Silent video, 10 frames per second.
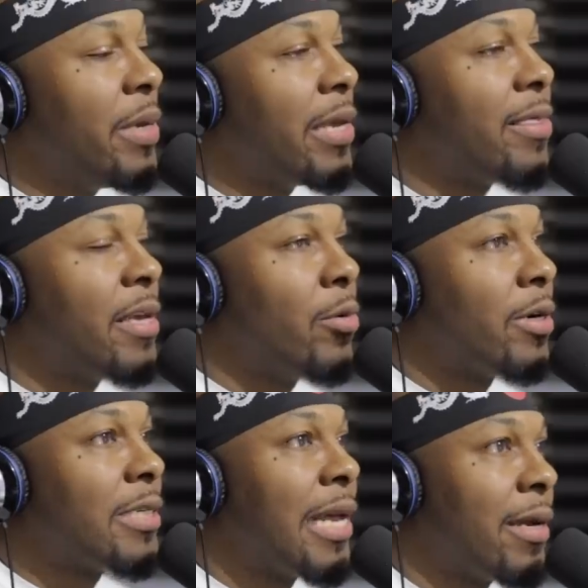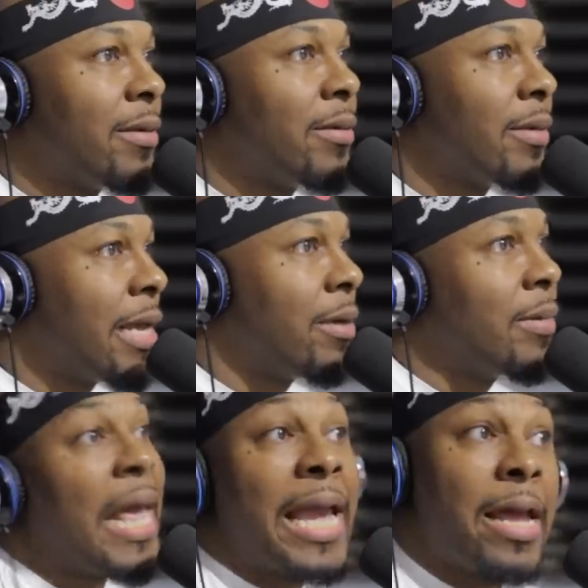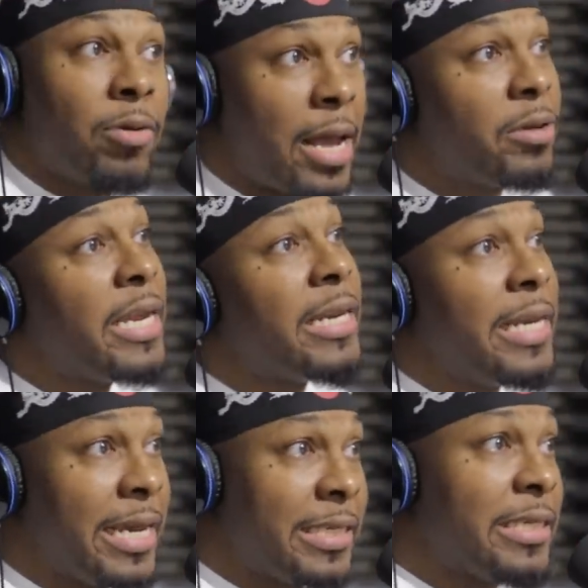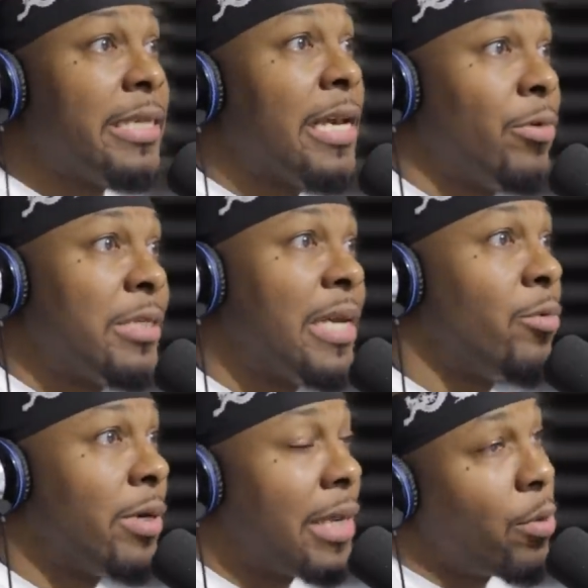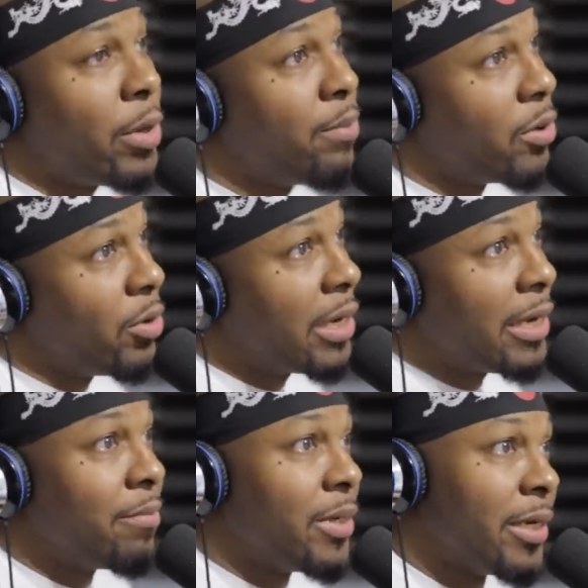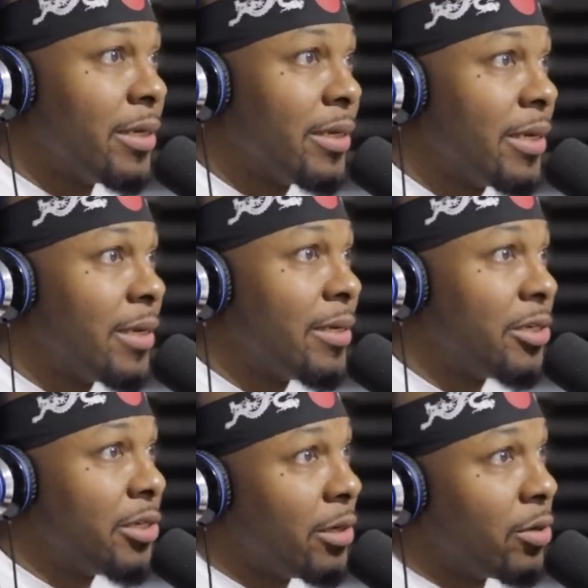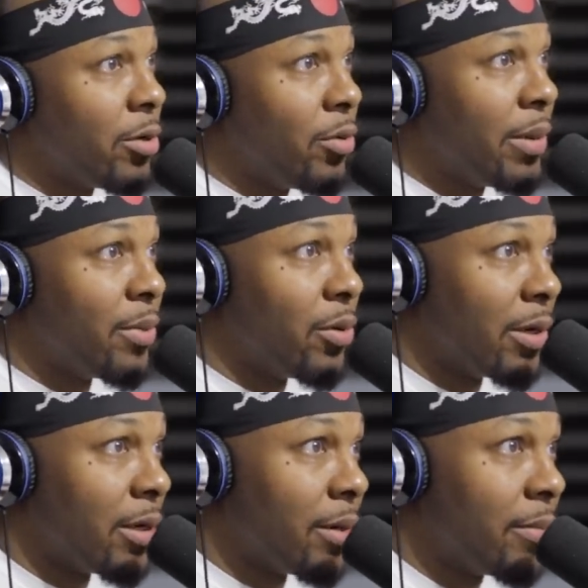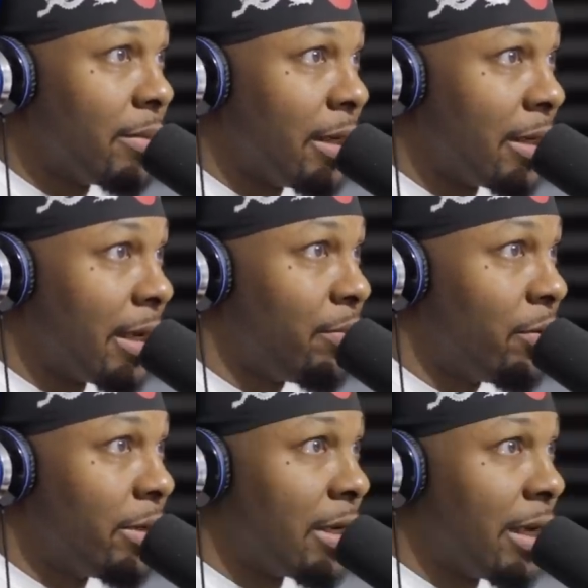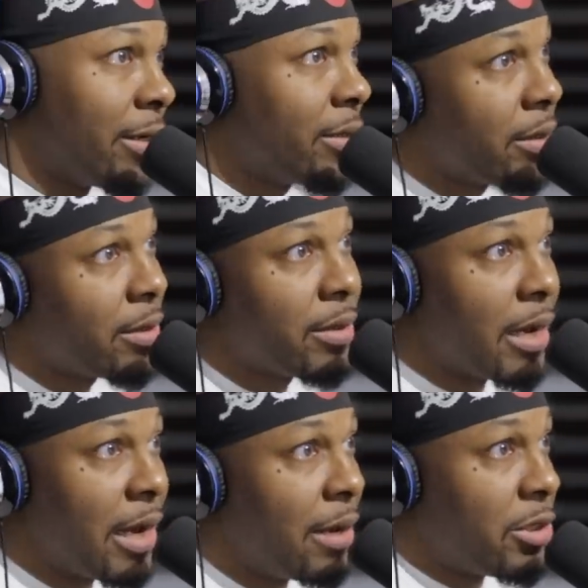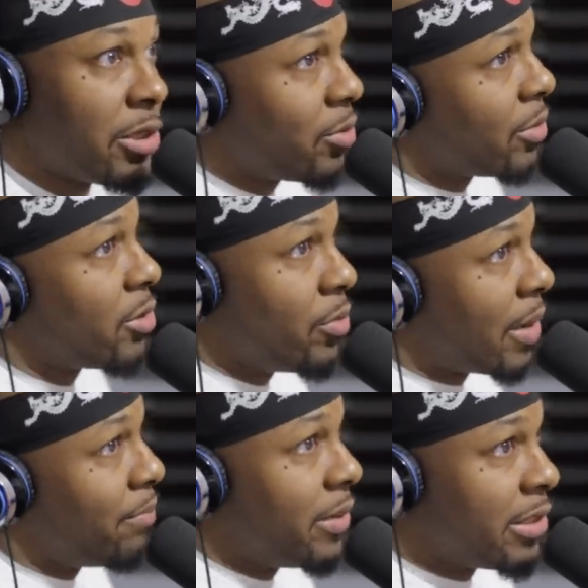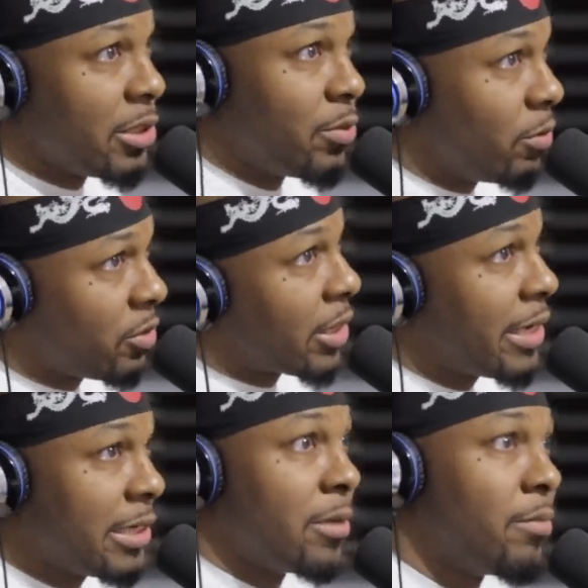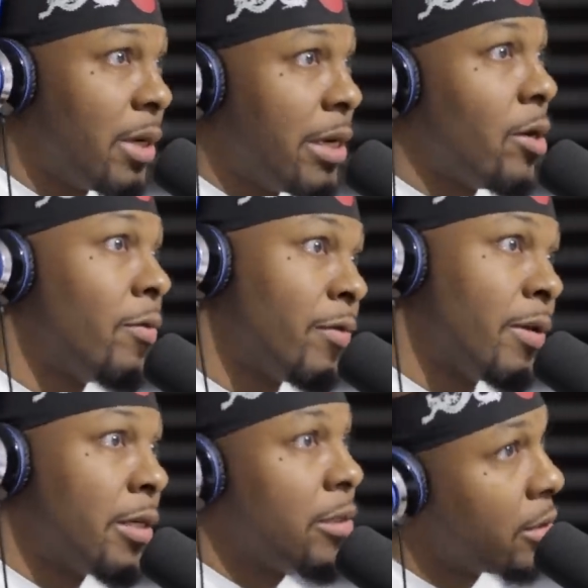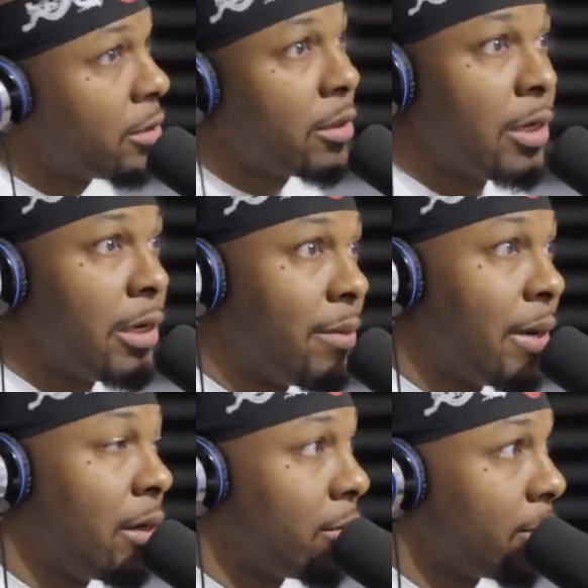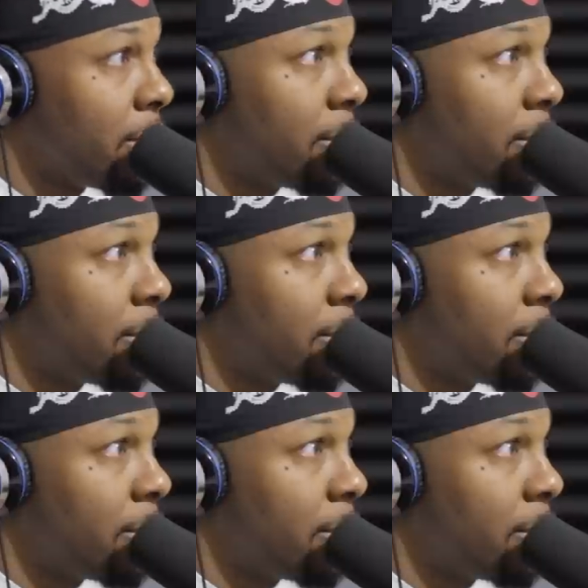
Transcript: be a thing where it's like how Danny had said that one time on there, like, we broke up, but she don't know we broke up at that point. Like, I'm just gonna do my business moves, try to get some money off of this, and then I'm out.